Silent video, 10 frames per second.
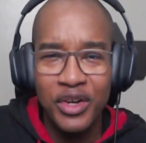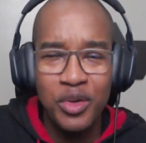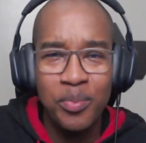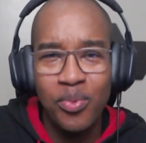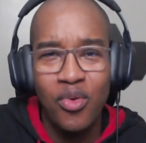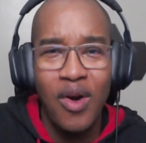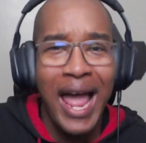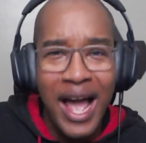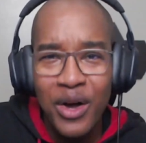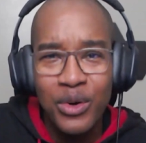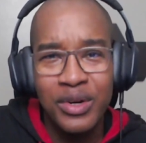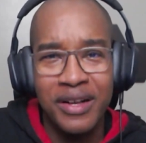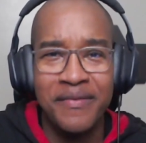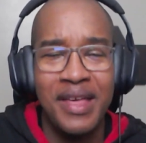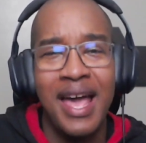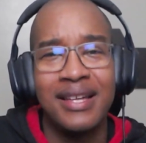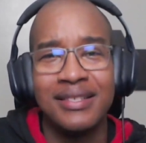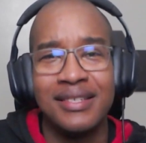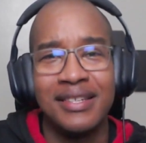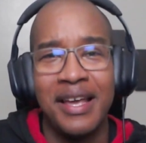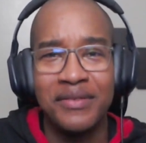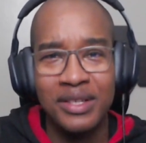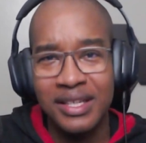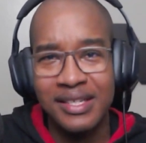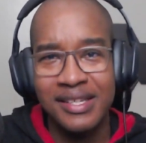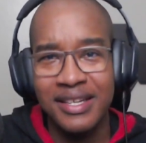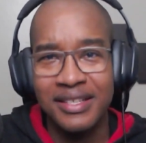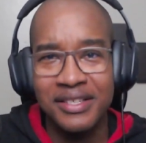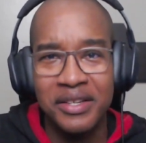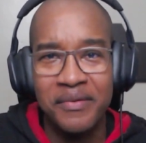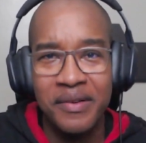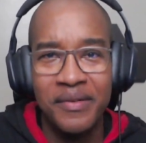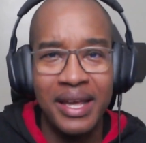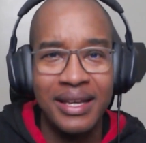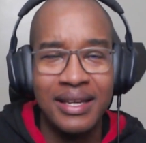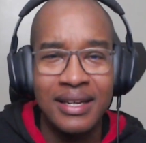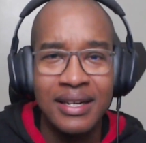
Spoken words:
Are you proud of that after listening to Vivek?